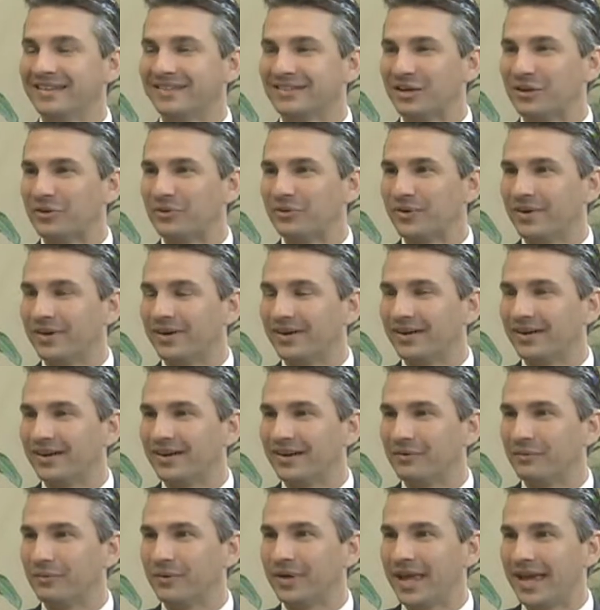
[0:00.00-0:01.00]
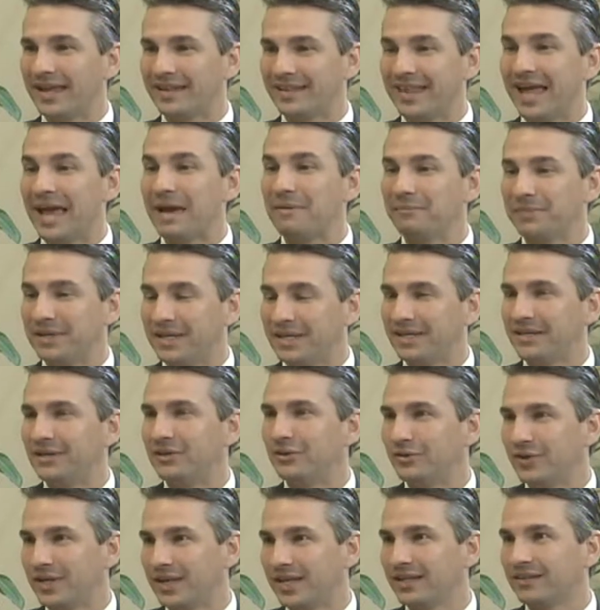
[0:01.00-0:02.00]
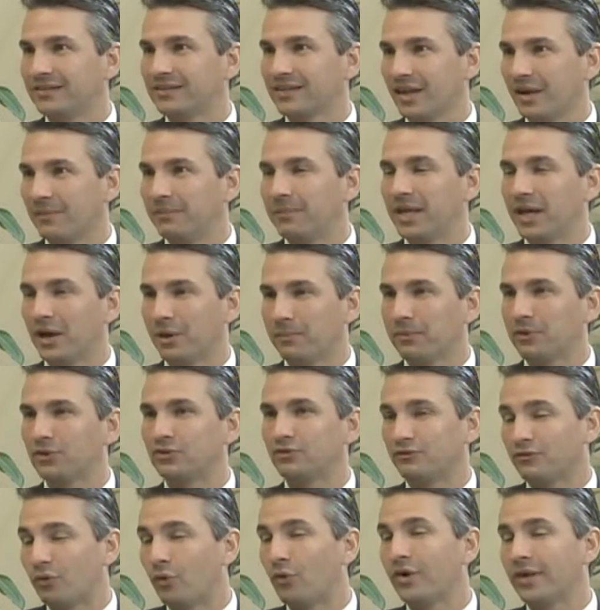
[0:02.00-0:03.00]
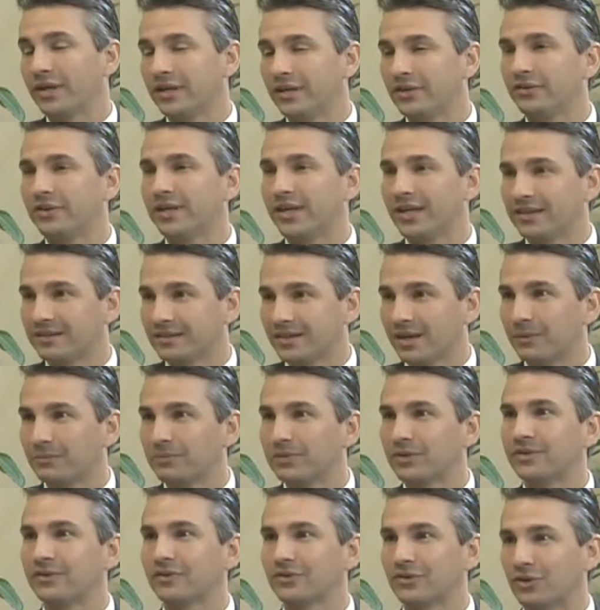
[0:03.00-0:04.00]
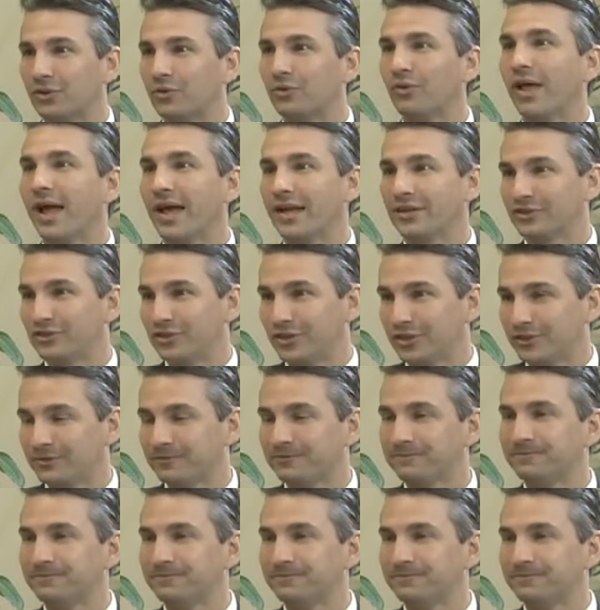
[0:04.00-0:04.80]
so we had that many new kids come in, almost 40 new kids come to the school last year.